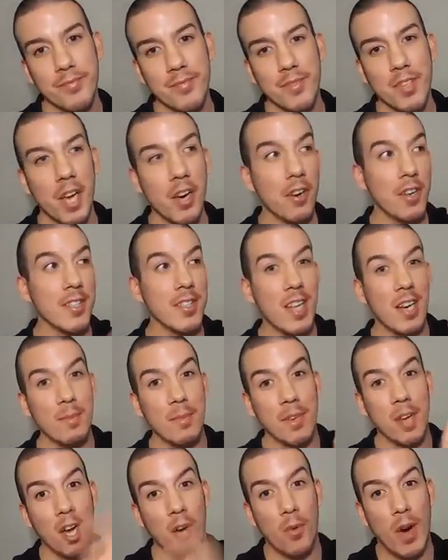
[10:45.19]
Go to
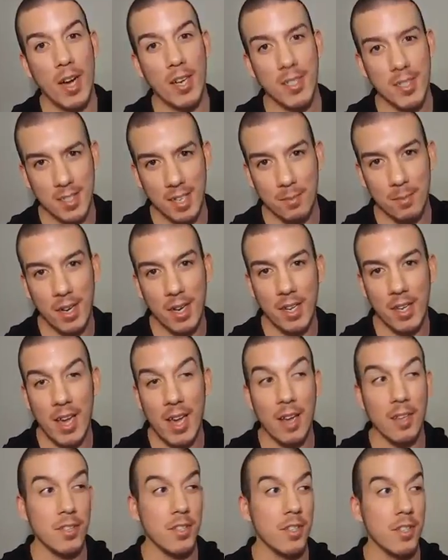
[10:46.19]
some, go watch somebody
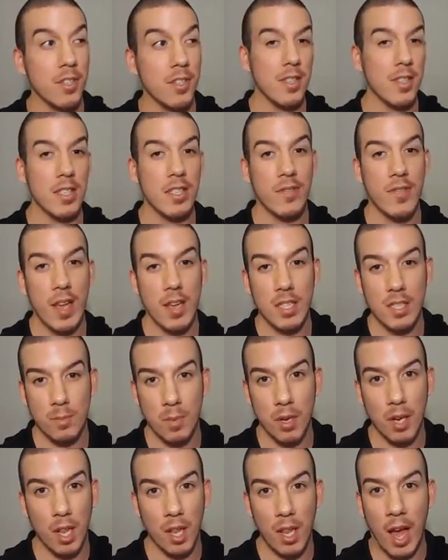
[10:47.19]
else. You know, this is
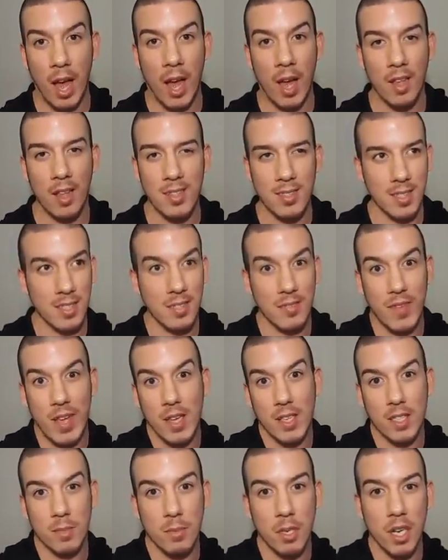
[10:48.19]
Facebook Live. This is
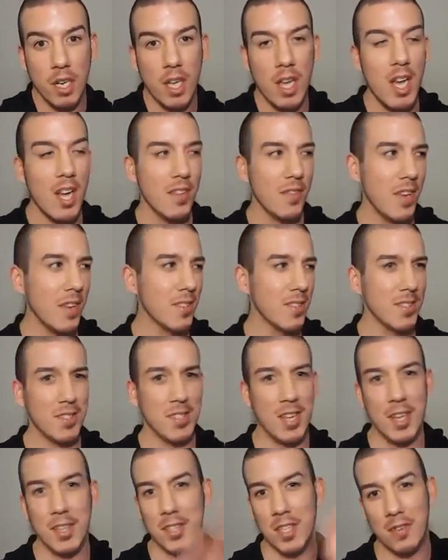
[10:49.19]
Facebook. There's
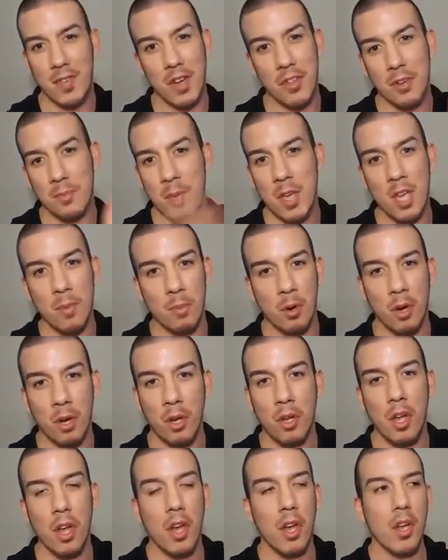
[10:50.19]
tons of other
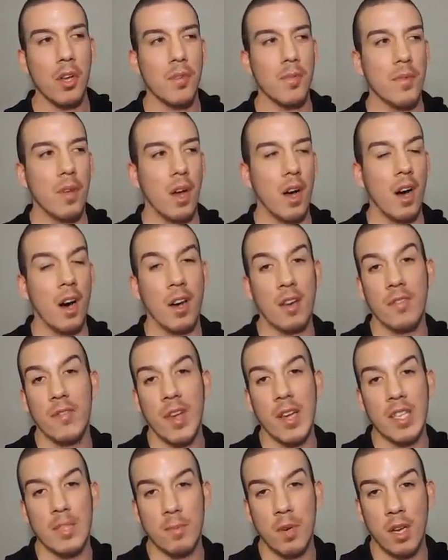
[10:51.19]
people on
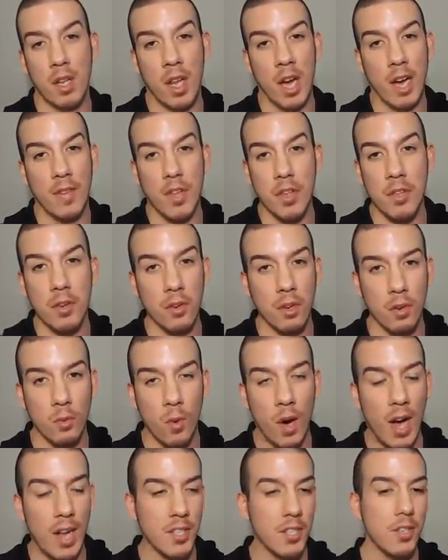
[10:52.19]
Facebook Live that you
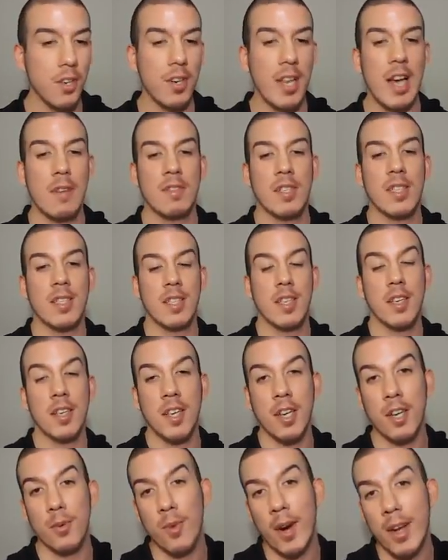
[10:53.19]
can watch. You don't have to sit
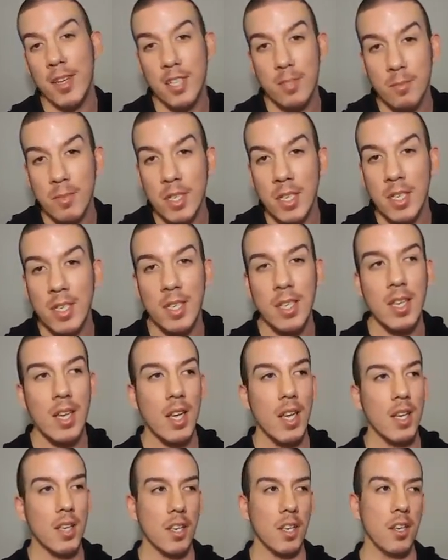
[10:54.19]
here and watch me.
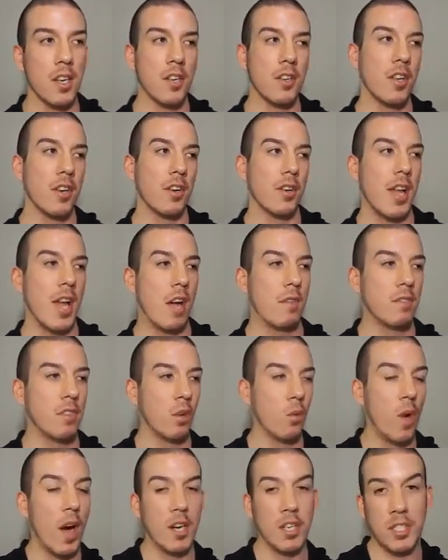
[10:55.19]
You know, you don't have
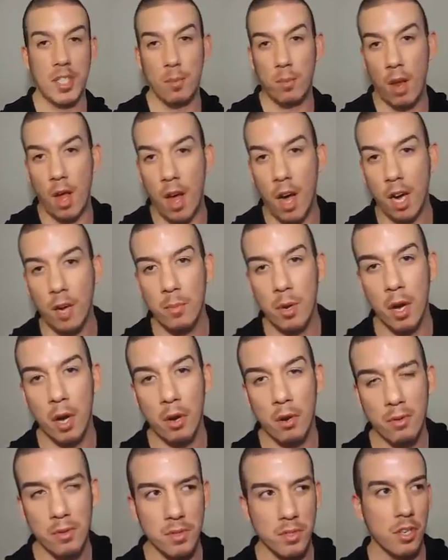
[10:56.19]
to watch the blog
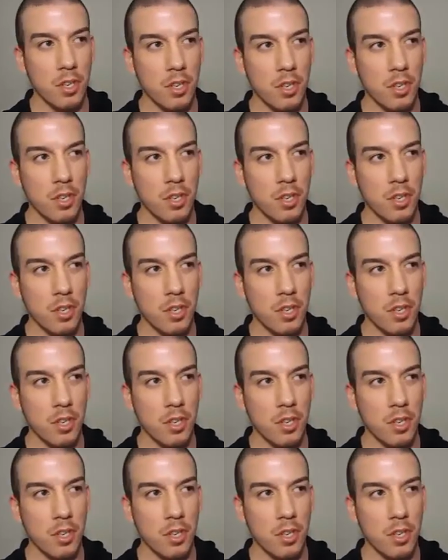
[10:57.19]
post.